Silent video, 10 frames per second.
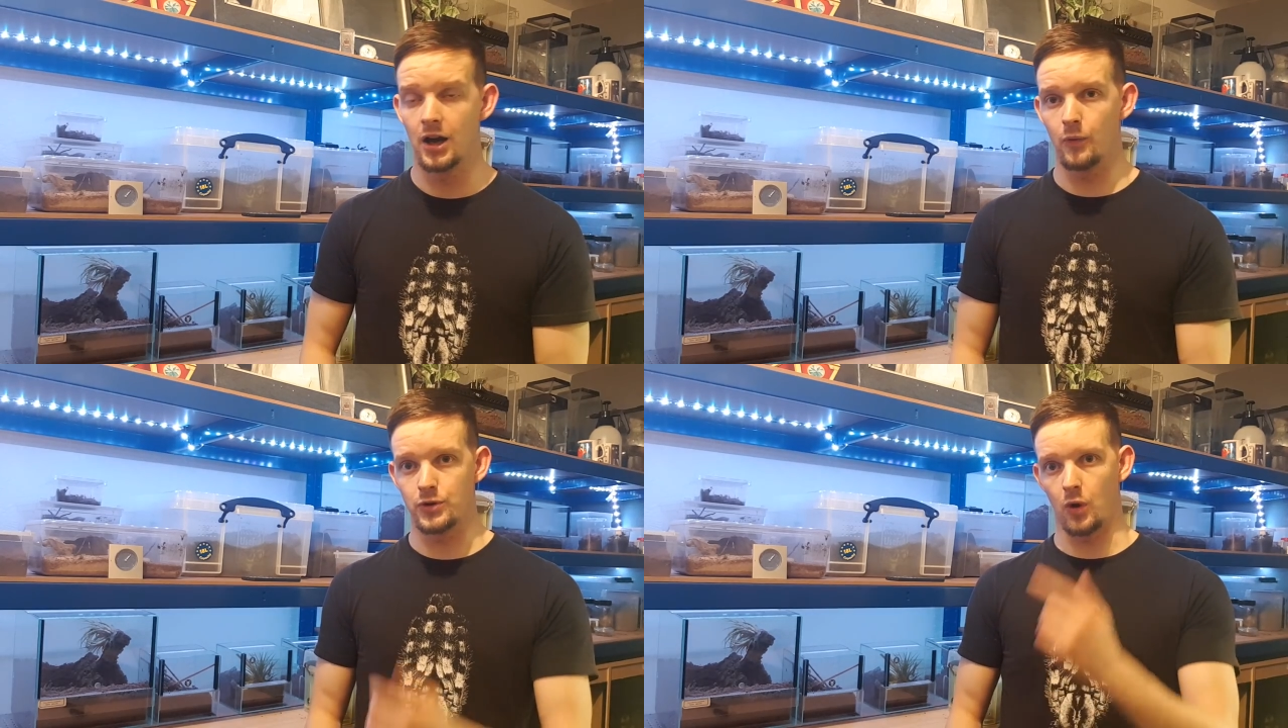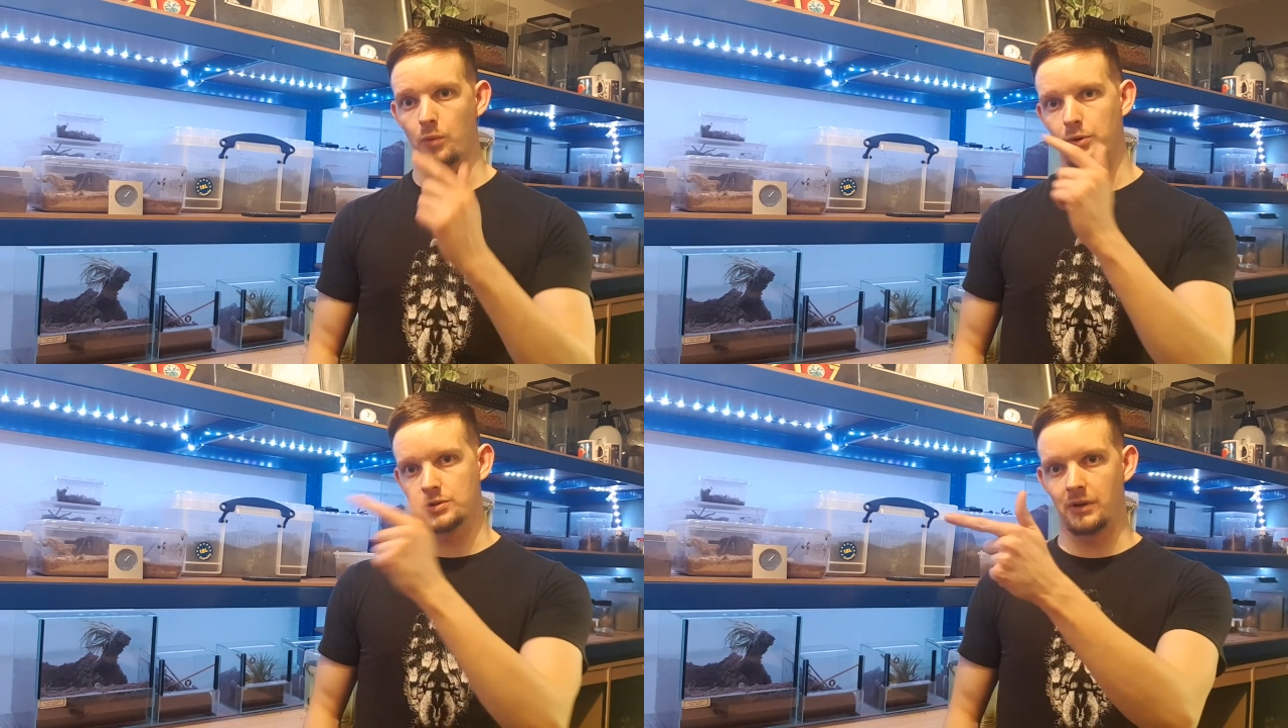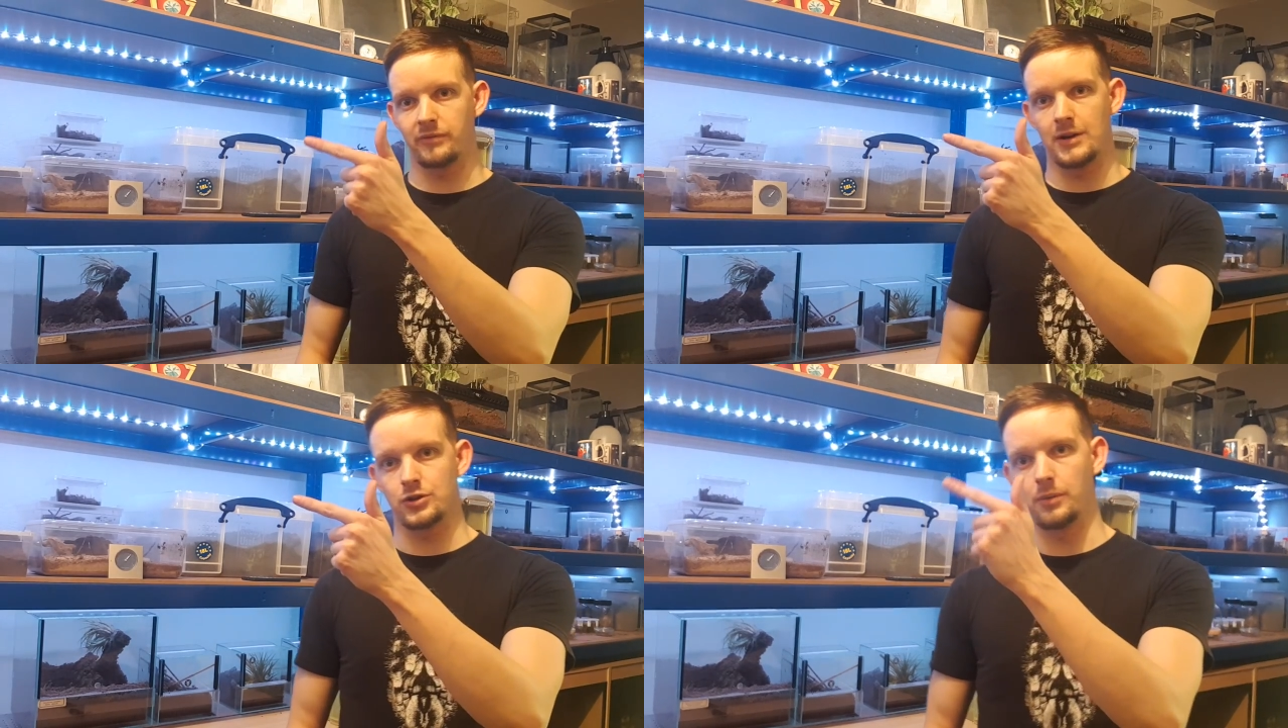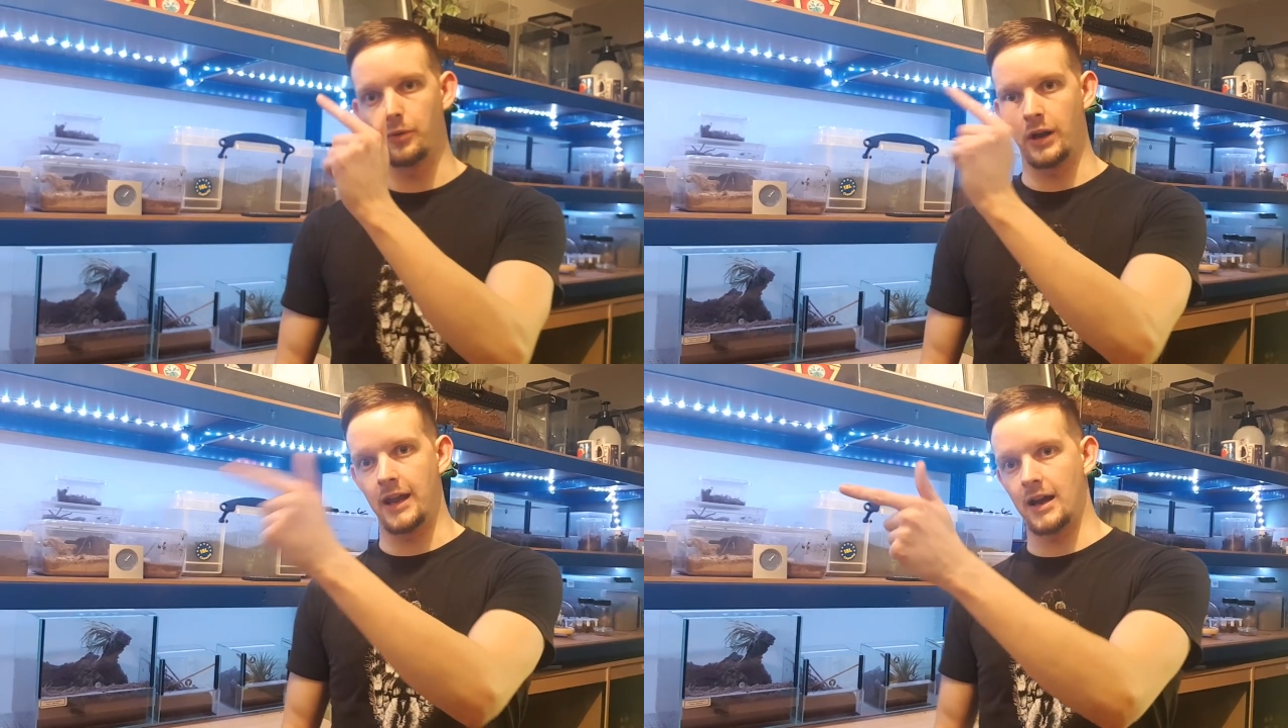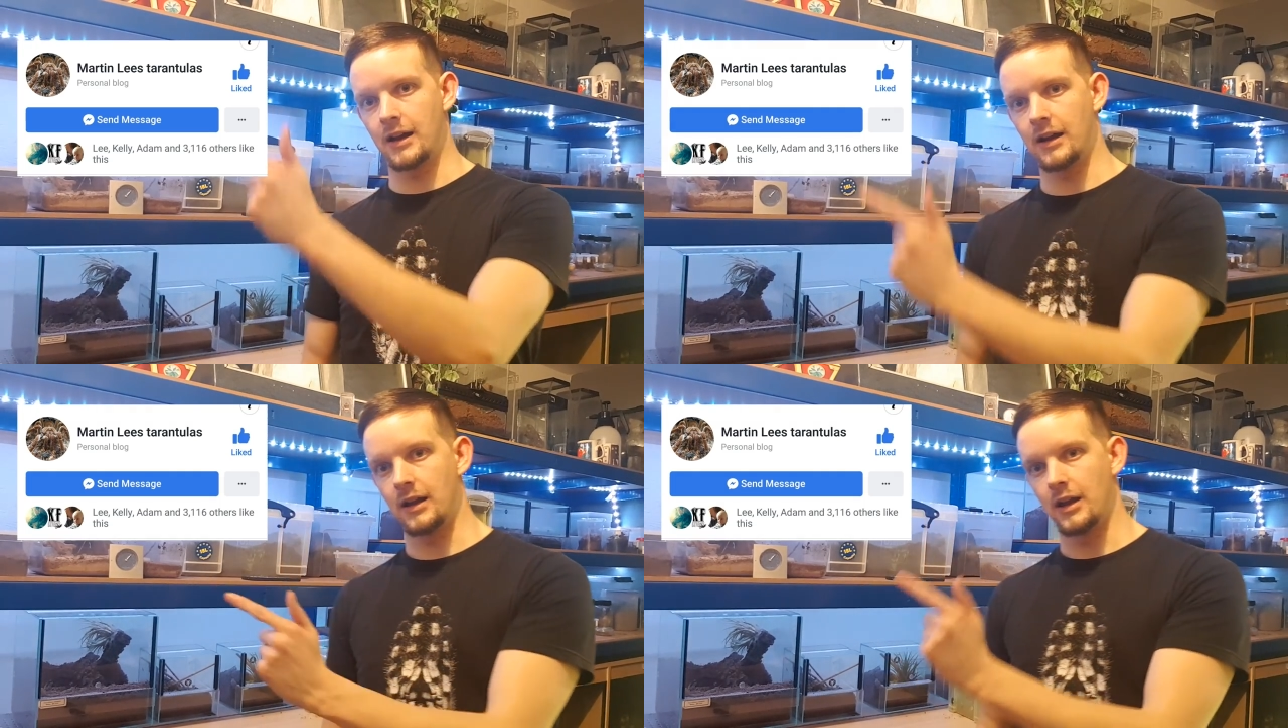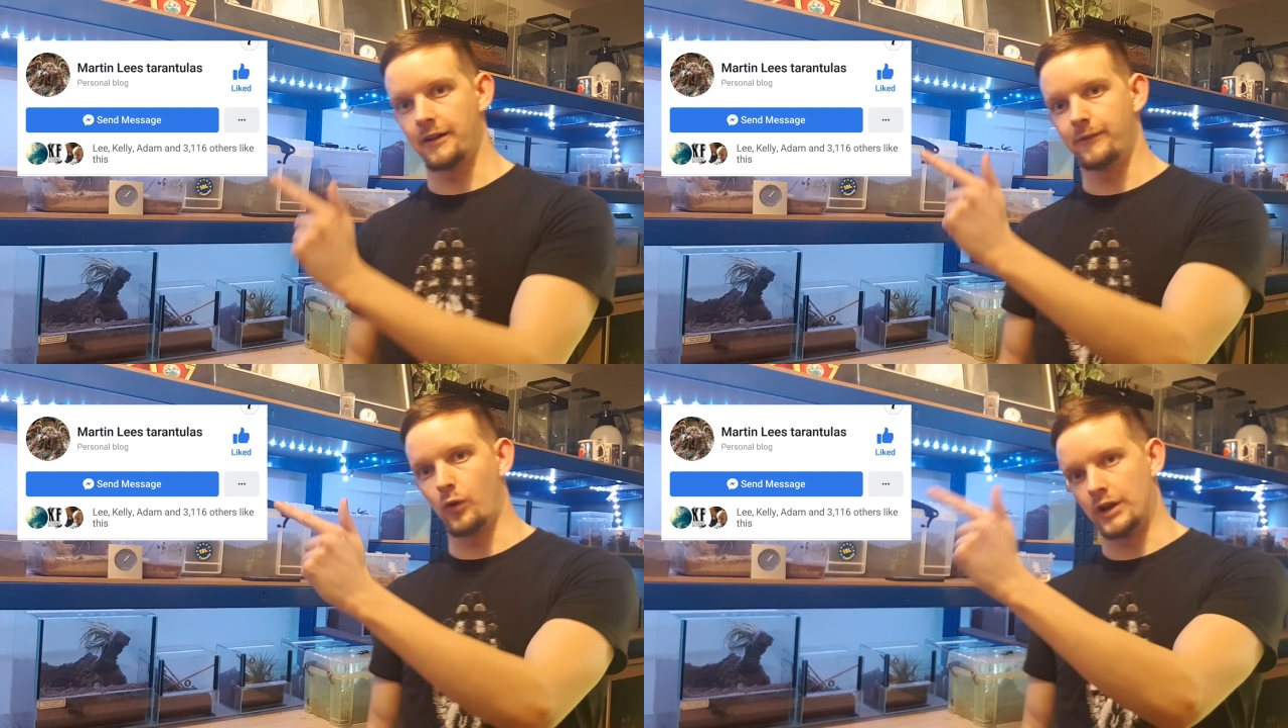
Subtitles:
which I will put some information up here for